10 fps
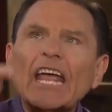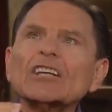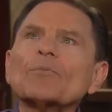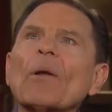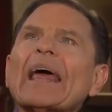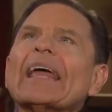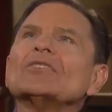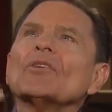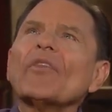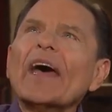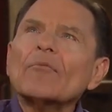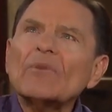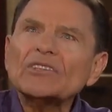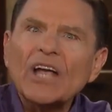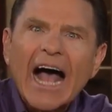His yeah. plans are that
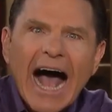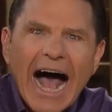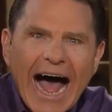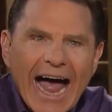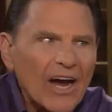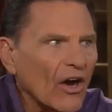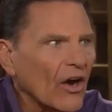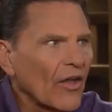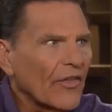much higher